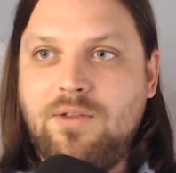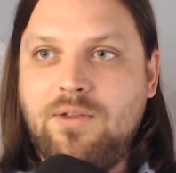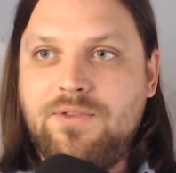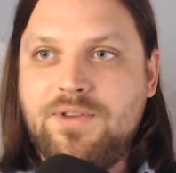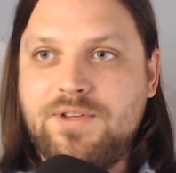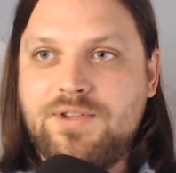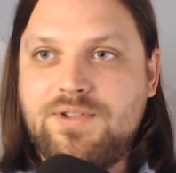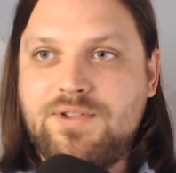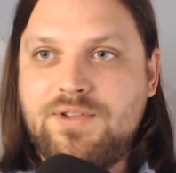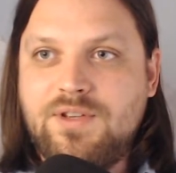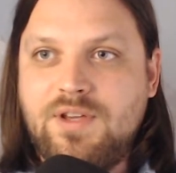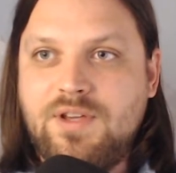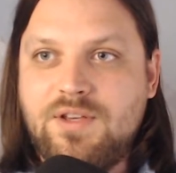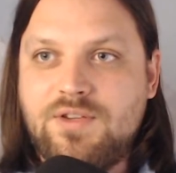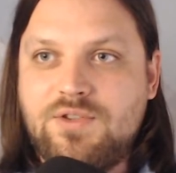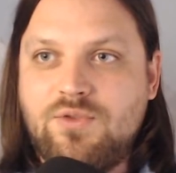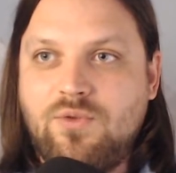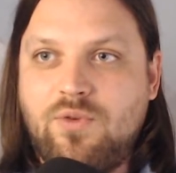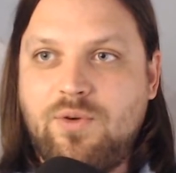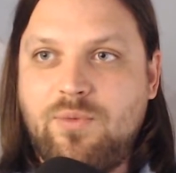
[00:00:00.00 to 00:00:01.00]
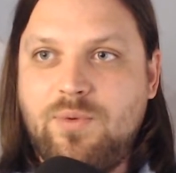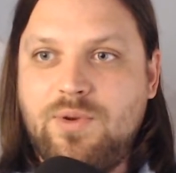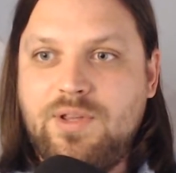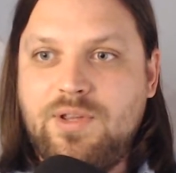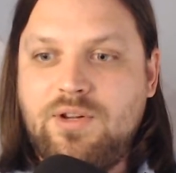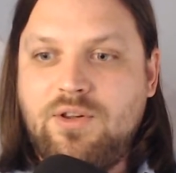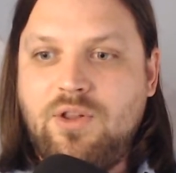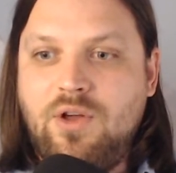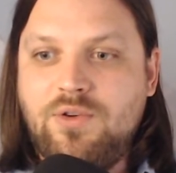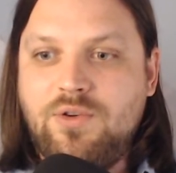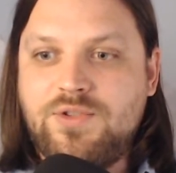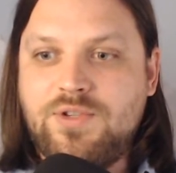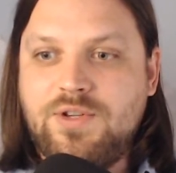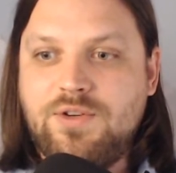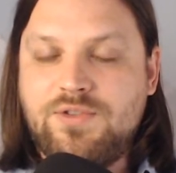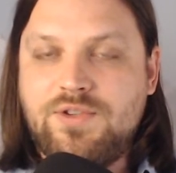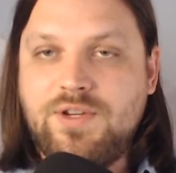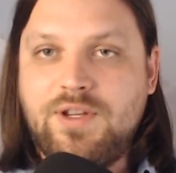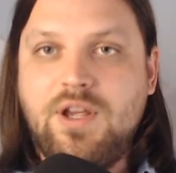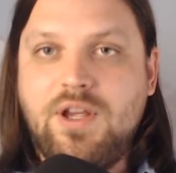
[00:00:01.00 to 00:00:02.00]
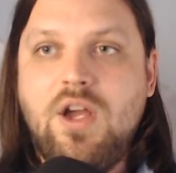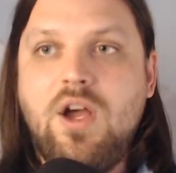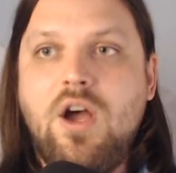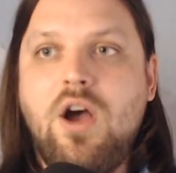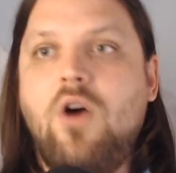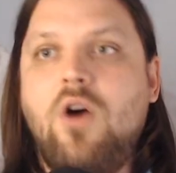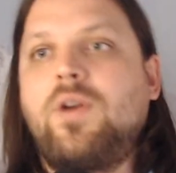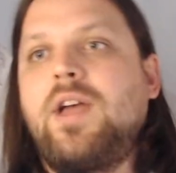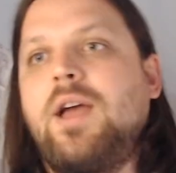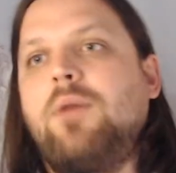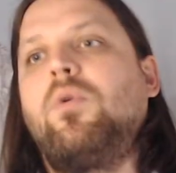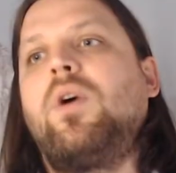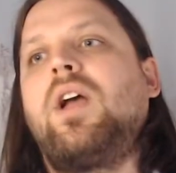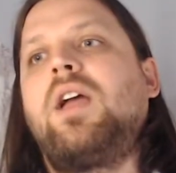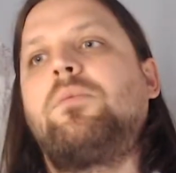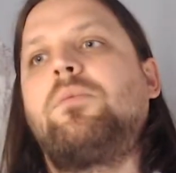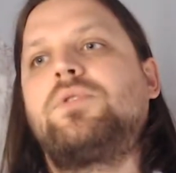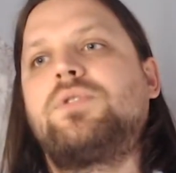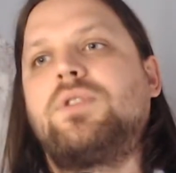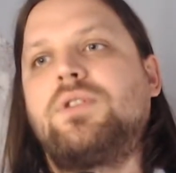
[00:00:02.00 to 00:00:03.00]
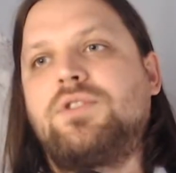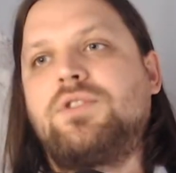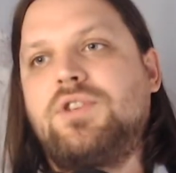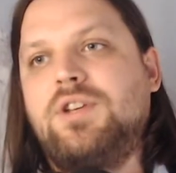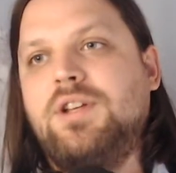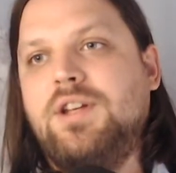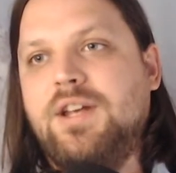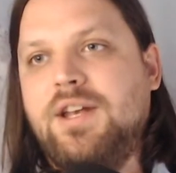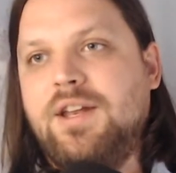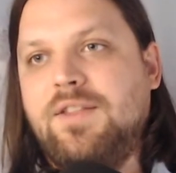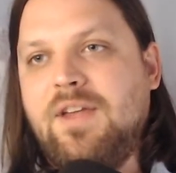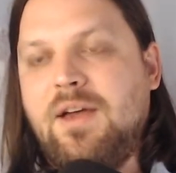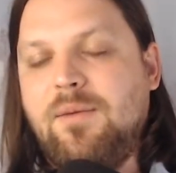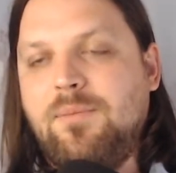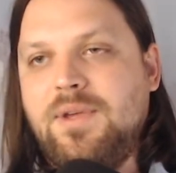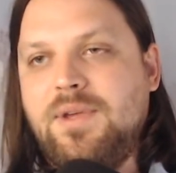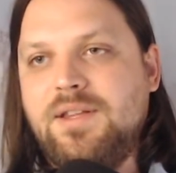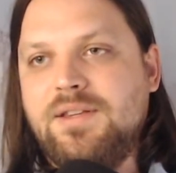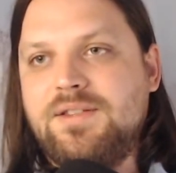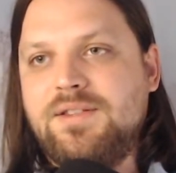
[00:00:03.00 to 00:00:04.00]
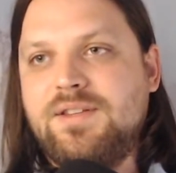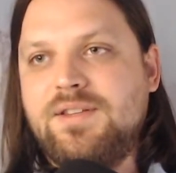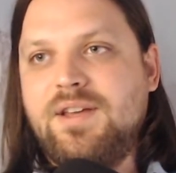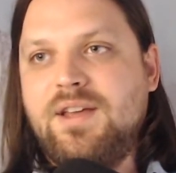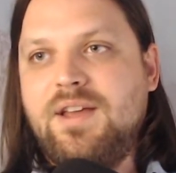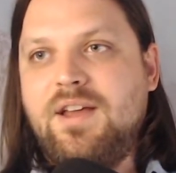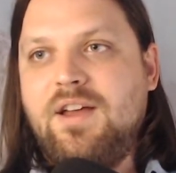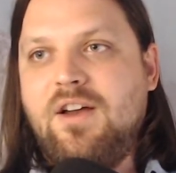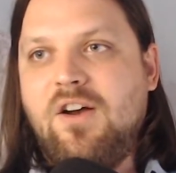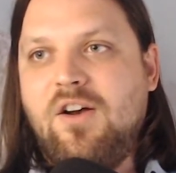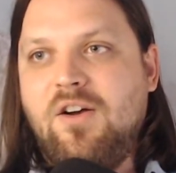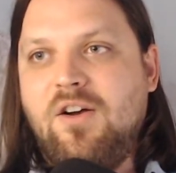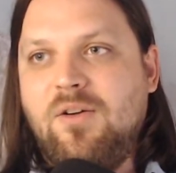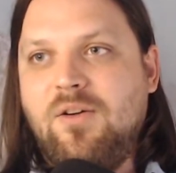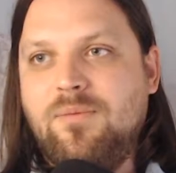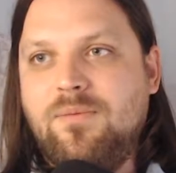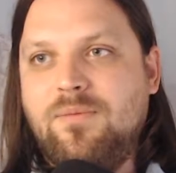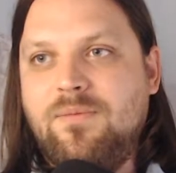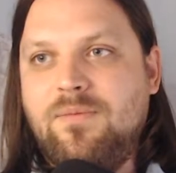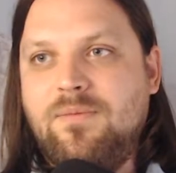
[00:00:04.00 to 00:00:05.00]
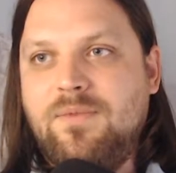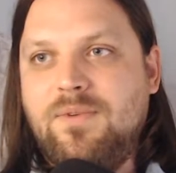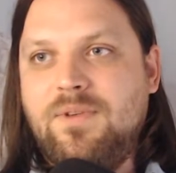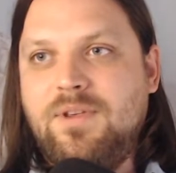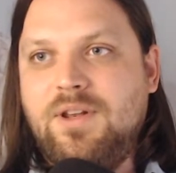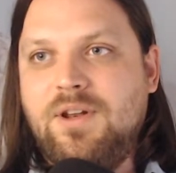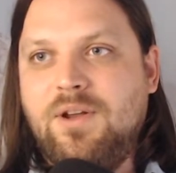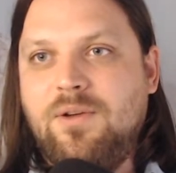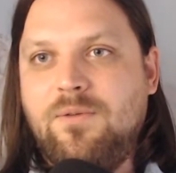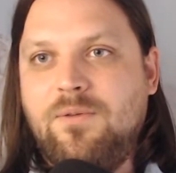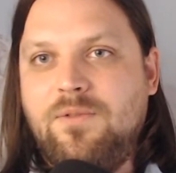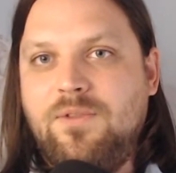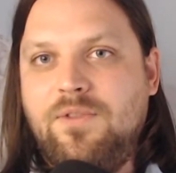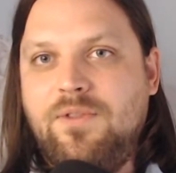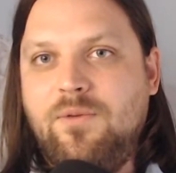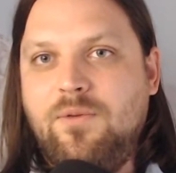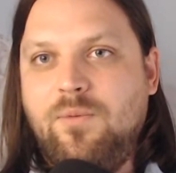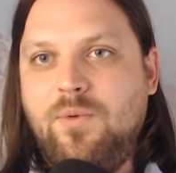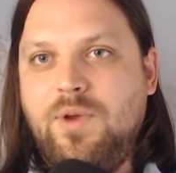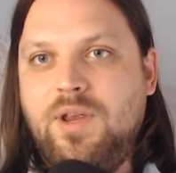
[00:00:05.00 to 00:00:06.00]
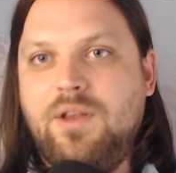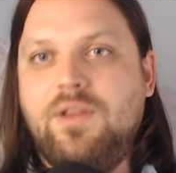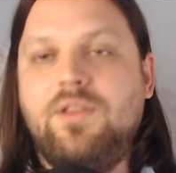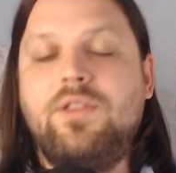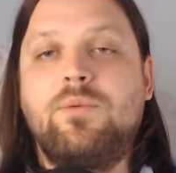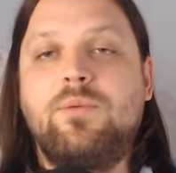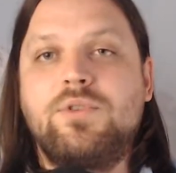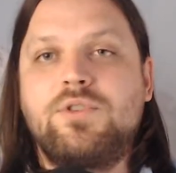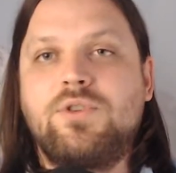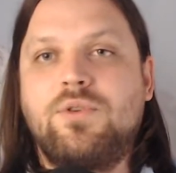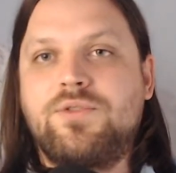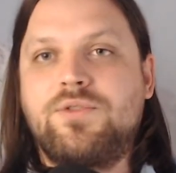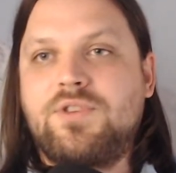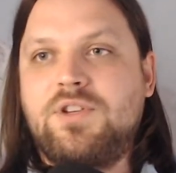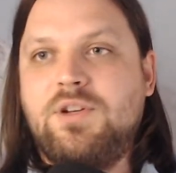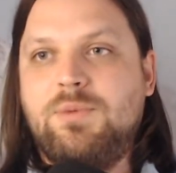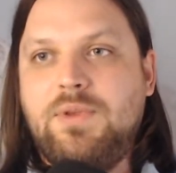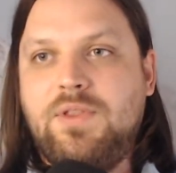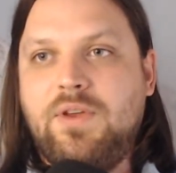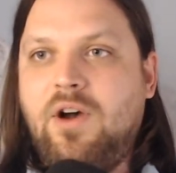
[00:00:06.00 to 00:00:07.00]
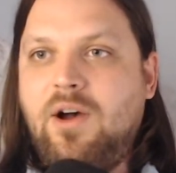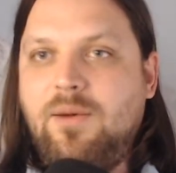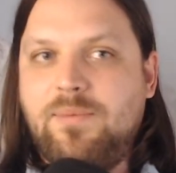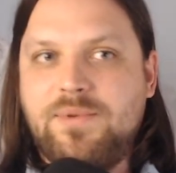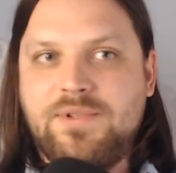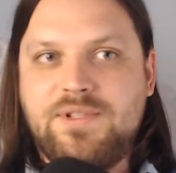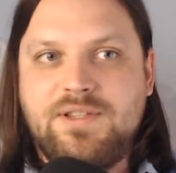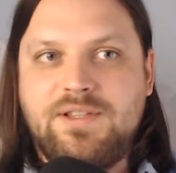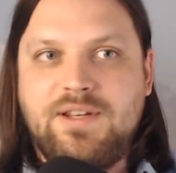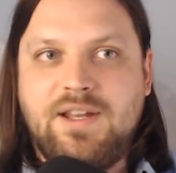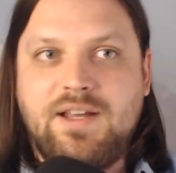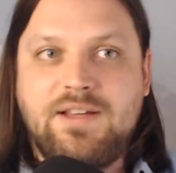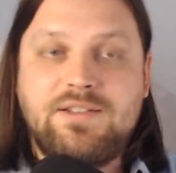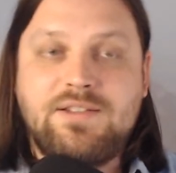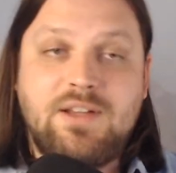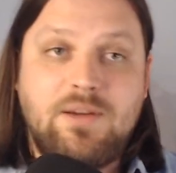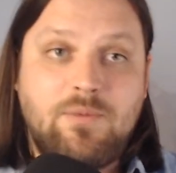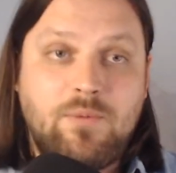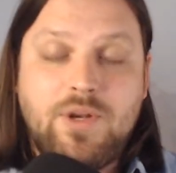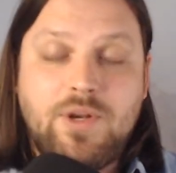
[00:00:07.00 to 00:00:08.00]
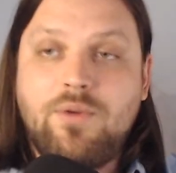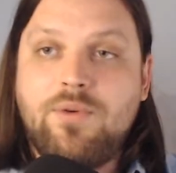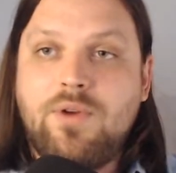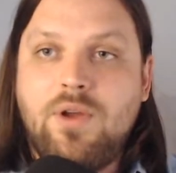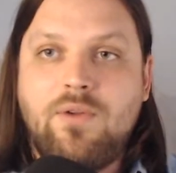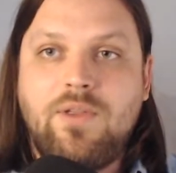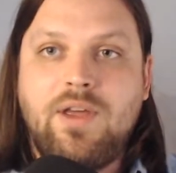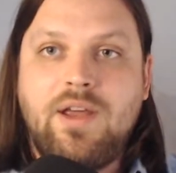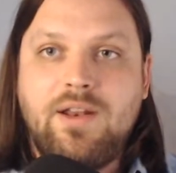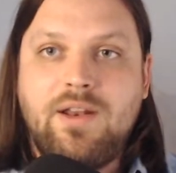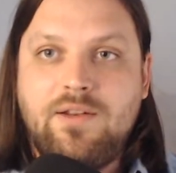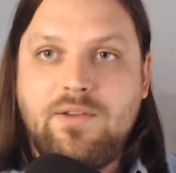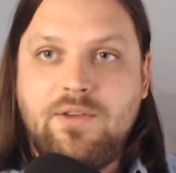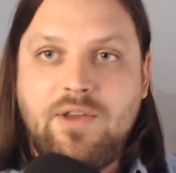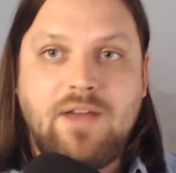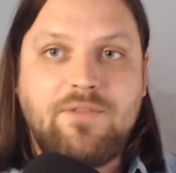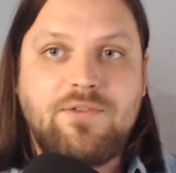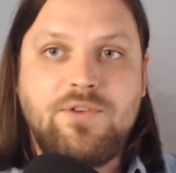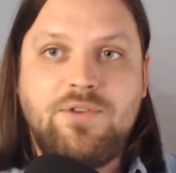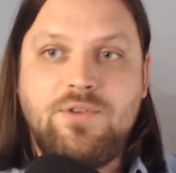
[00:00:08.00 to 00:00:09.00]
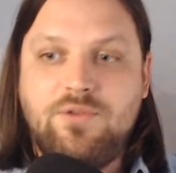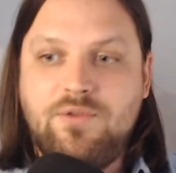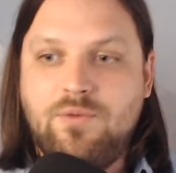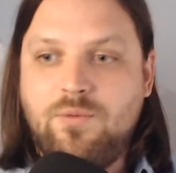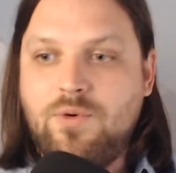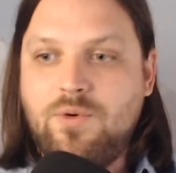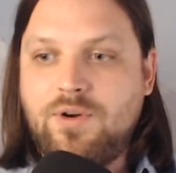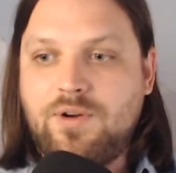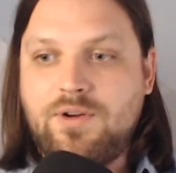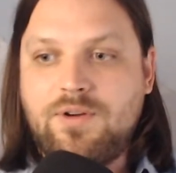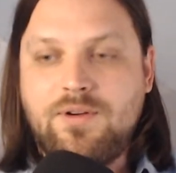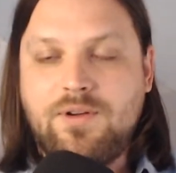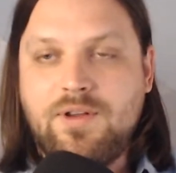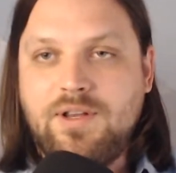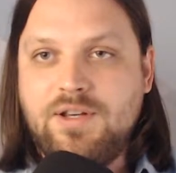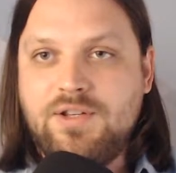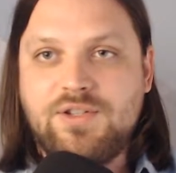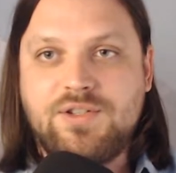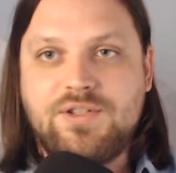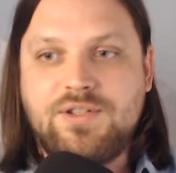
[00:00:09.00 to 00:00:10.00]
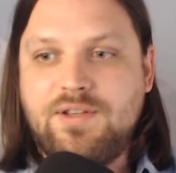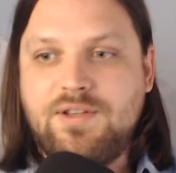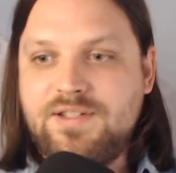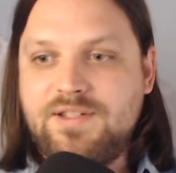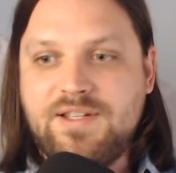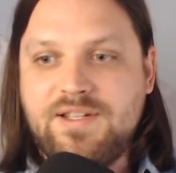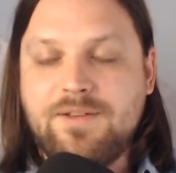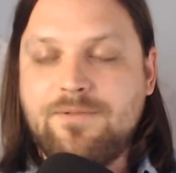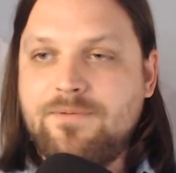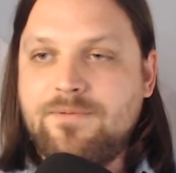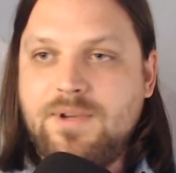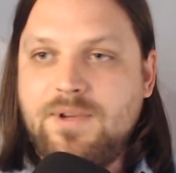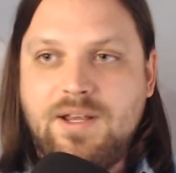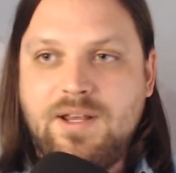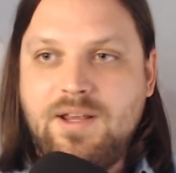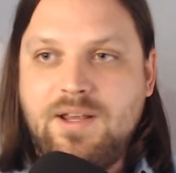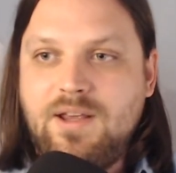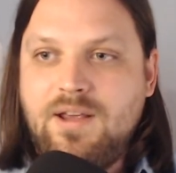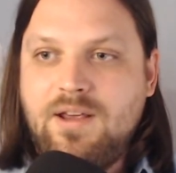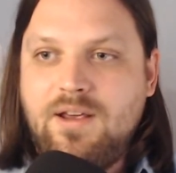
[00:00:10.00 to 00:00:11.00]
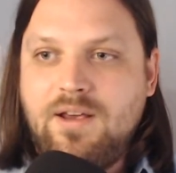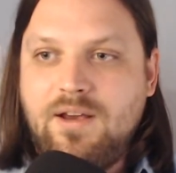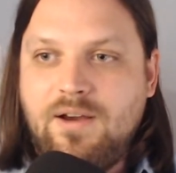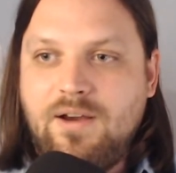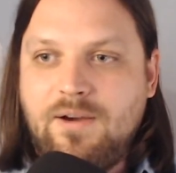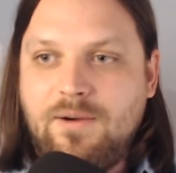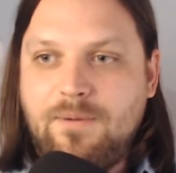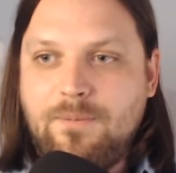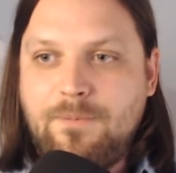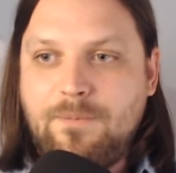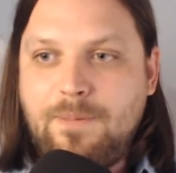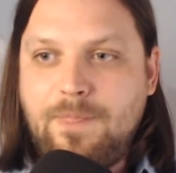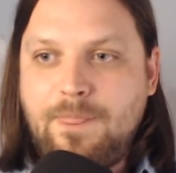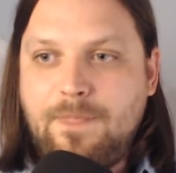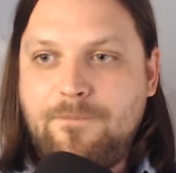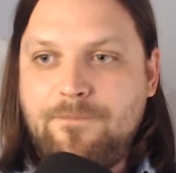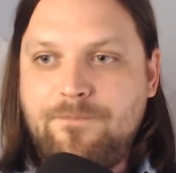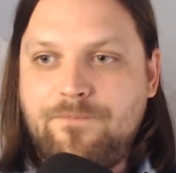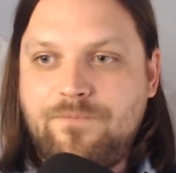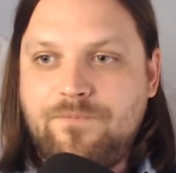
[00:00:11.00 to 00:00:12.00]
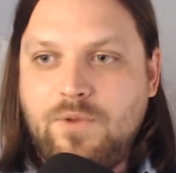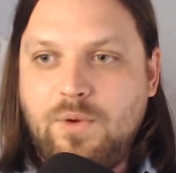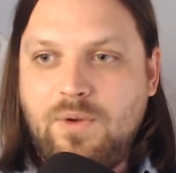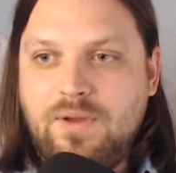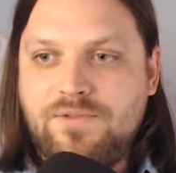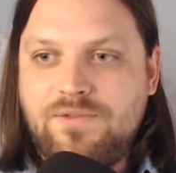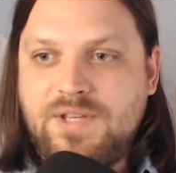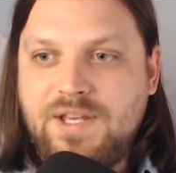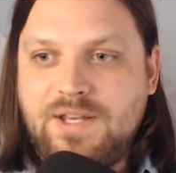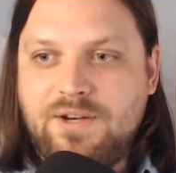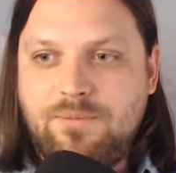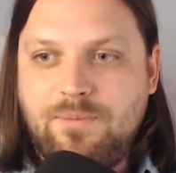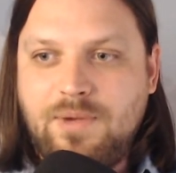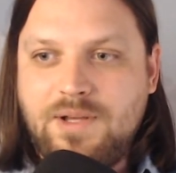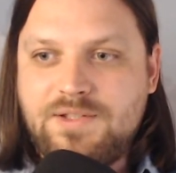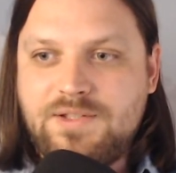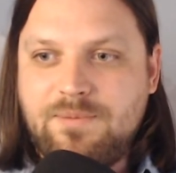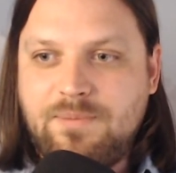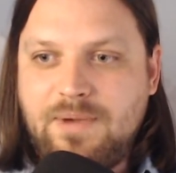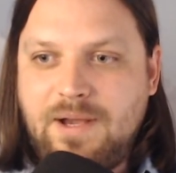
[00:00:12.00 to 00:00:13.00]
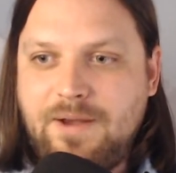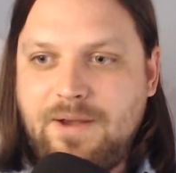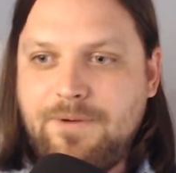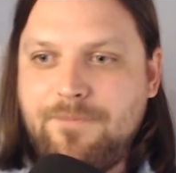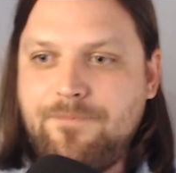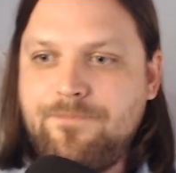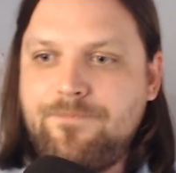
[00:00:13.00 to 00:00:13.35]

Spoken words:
this story really closely are saying, okay, well, Amazon cheated, and that means, the result's going to be the opposite the next time. We don't know that. You have to do the work. That's it. No ifs, ands, or buts about it.